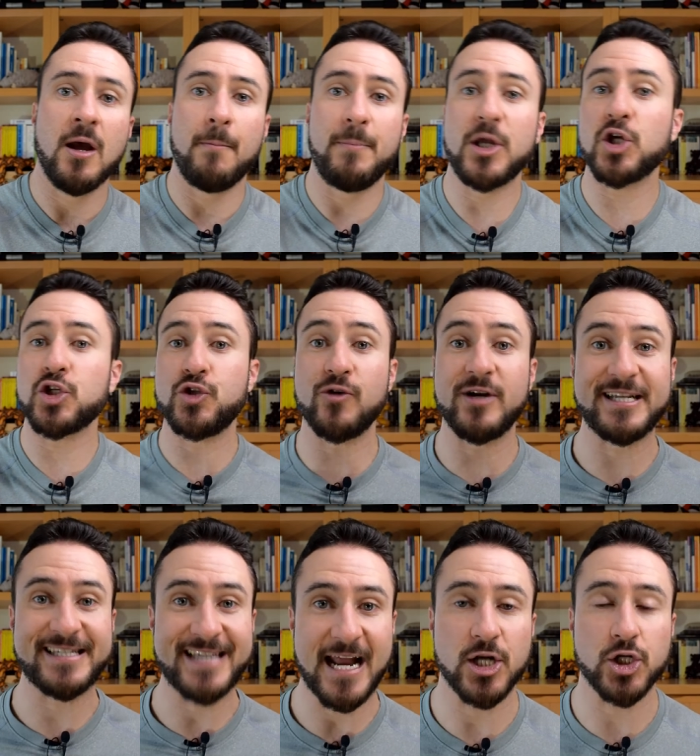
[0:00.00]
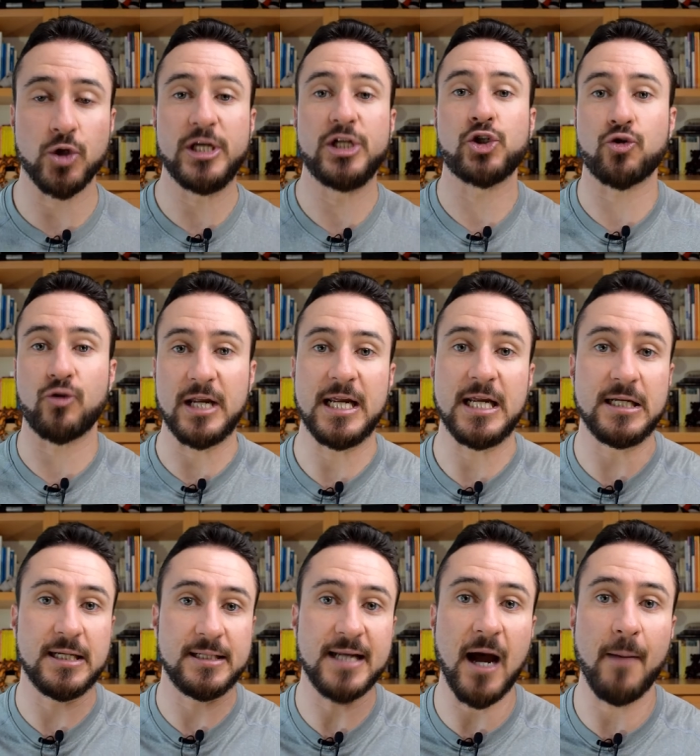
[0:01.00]
because you're essentially shrinking
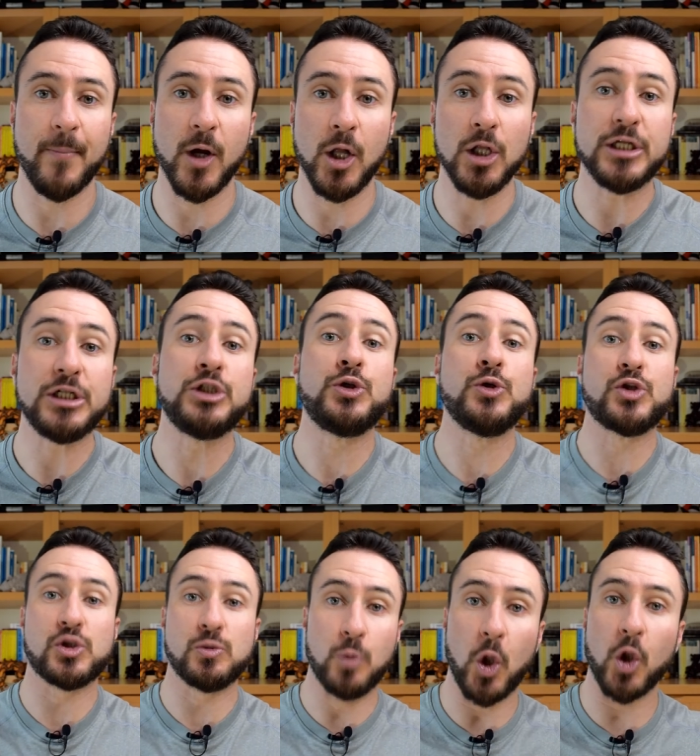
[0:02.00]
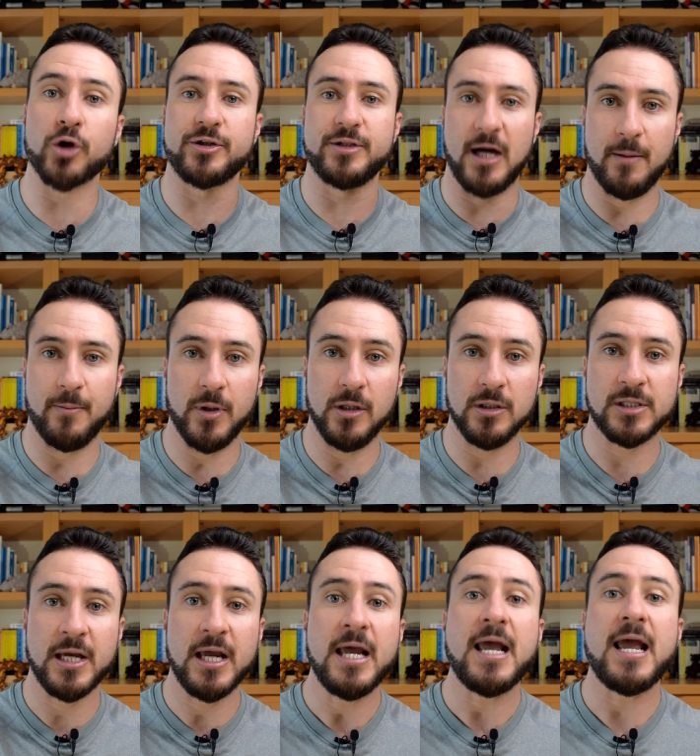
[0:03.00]
the dumbbell into smaller dumbbells
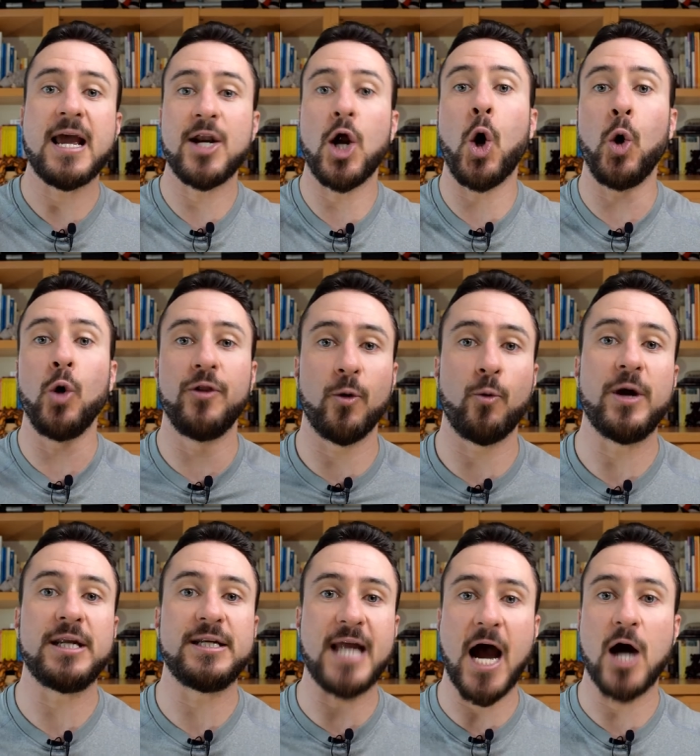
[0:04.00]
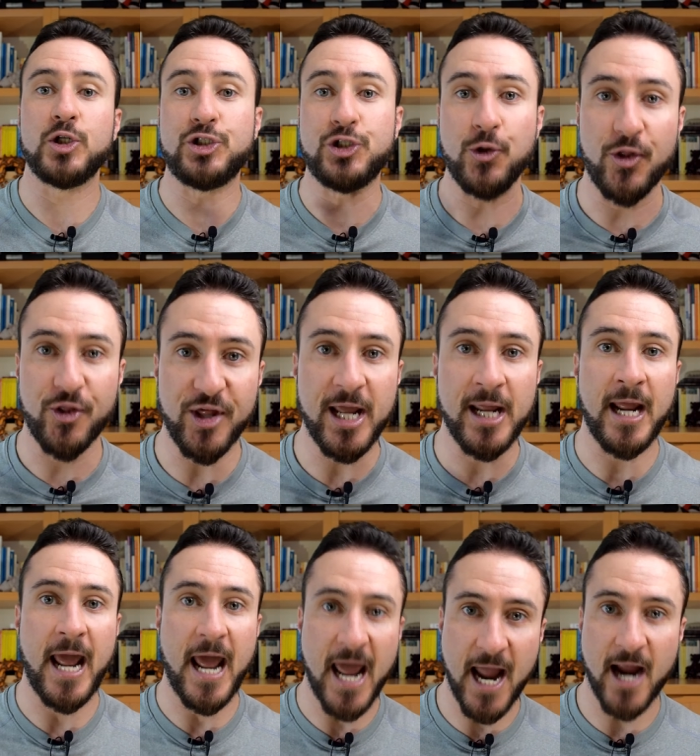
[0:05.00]
and all the way down to
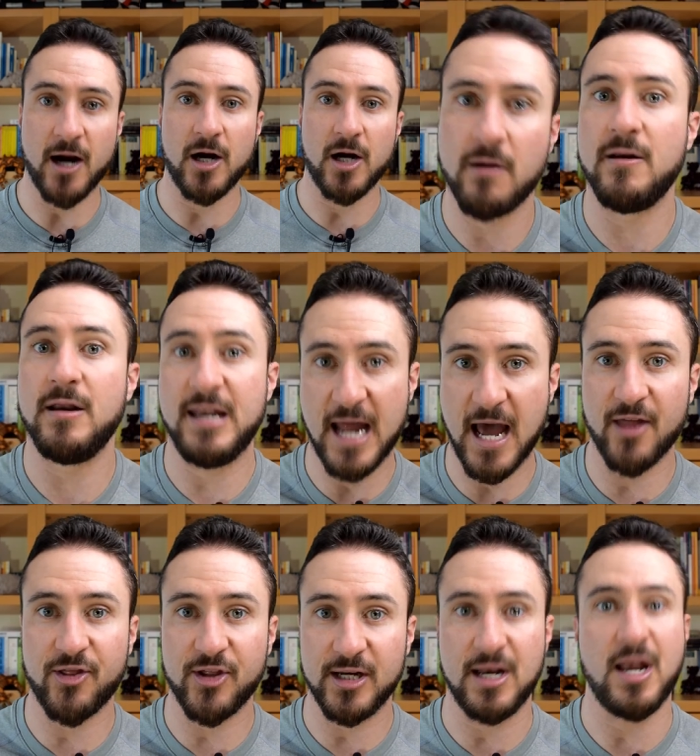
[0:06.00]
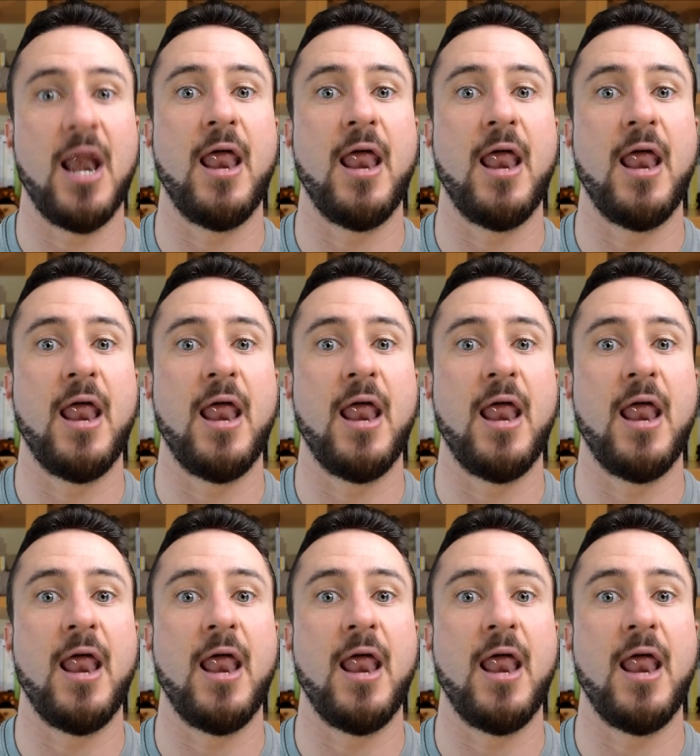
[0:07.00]
thin air. Nothing.